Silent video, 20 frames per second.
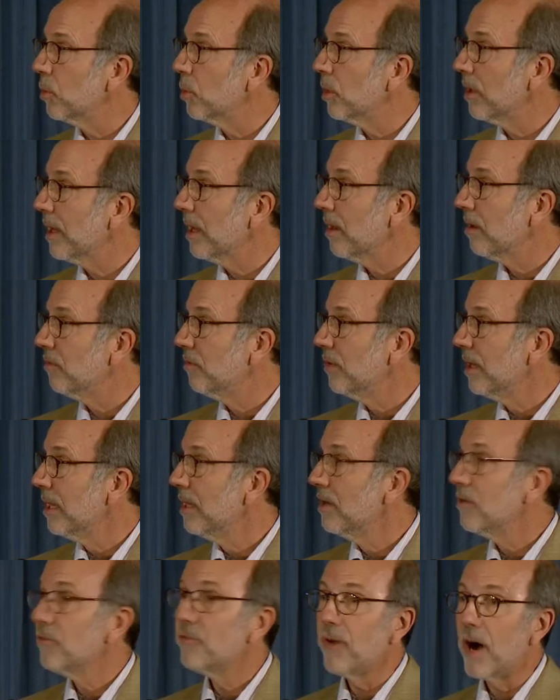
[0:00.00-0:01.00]
will have
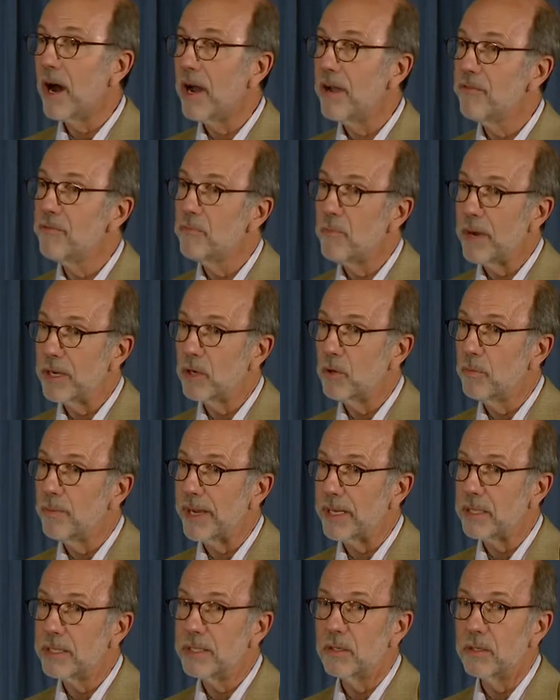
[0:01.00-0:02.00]
5
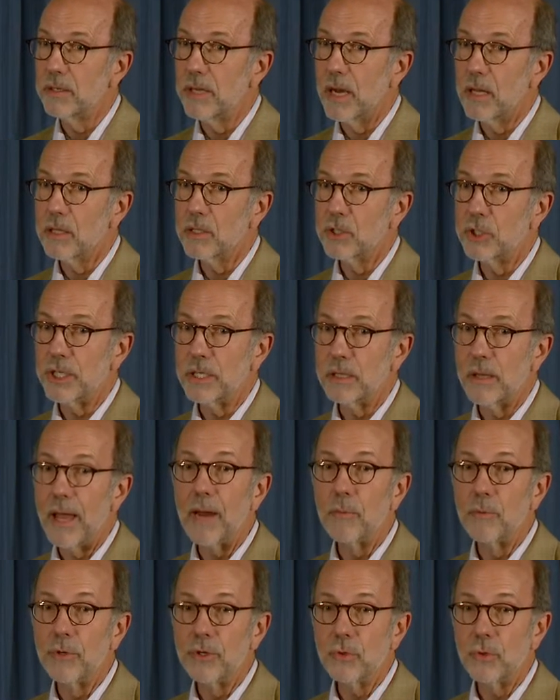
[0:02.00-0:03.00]
mycobacteriology
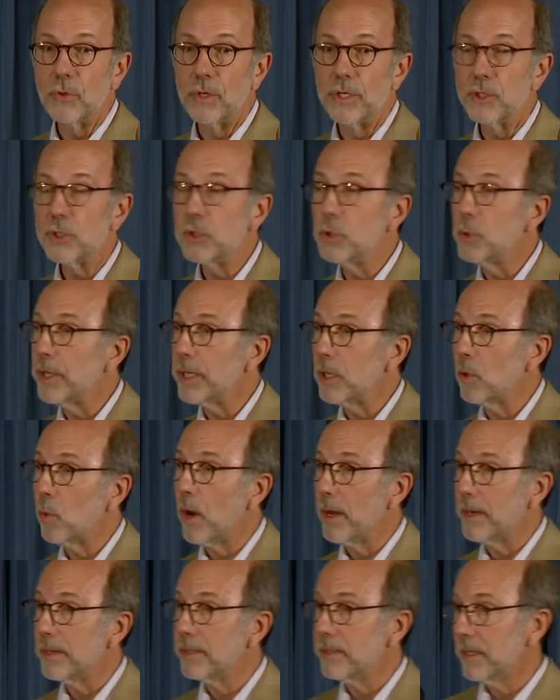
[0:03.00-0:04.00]
laboratories doing
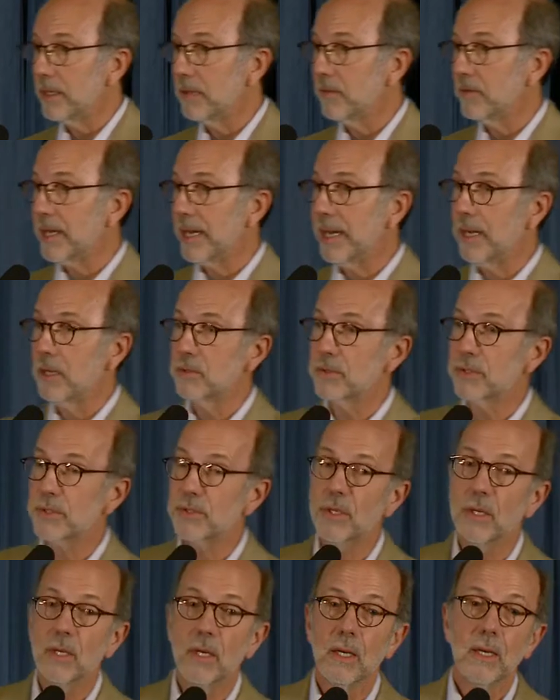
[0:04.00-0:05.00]
quantitative counts